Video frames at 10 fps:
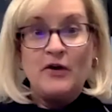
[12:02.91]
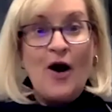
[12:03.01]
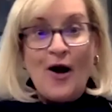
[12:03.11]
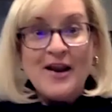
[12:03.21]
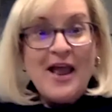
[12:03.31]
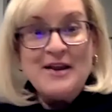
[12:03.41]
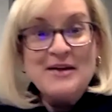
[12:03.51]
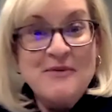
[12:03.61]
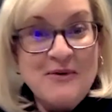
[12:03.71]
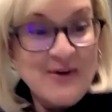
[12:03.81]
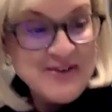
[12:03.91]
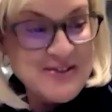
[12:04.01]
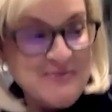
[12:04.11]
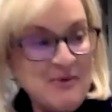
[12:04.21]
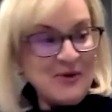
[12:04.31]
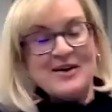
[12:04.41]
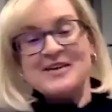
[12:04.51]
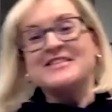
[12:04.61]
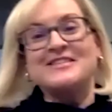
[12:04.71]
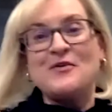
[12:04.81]
aren't any more
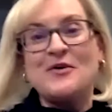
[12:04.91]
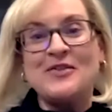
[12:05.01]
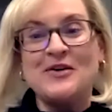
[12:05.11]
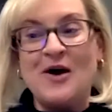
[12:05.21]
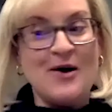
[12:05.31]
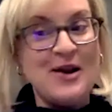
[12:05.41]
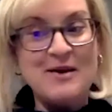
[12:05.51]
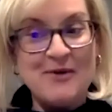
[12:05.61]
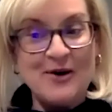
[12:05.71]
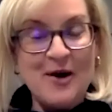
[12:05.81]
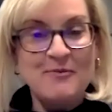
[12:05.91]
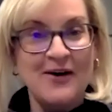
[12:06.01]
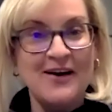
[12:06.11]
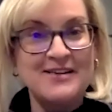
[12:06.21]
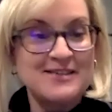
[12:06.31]
supports or there aren't any more upgrades,